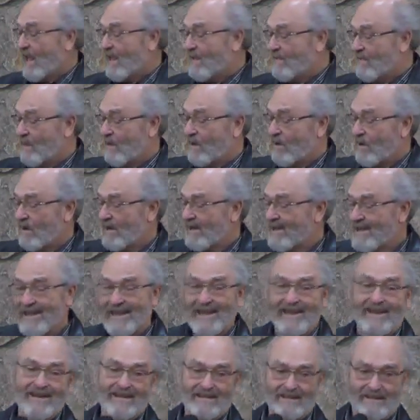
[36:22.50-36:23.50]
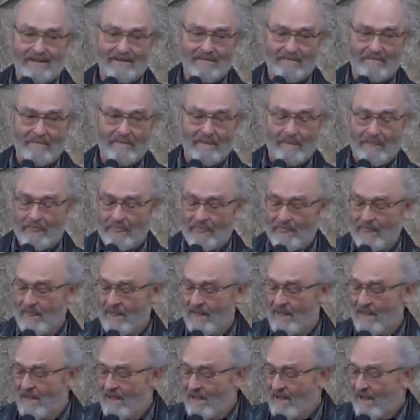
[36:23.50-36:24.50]
and they're canning them.
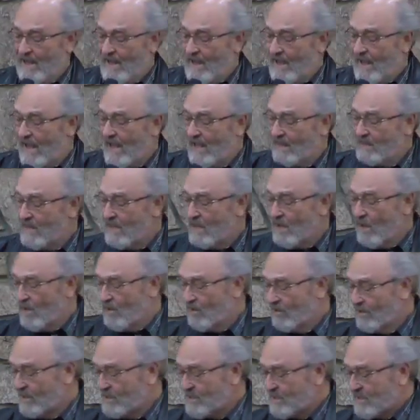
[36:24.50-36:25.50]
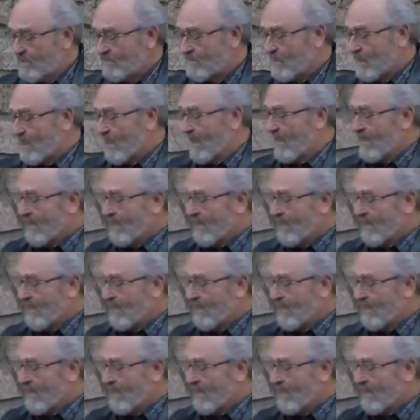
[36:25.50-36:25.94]
And the oldest of the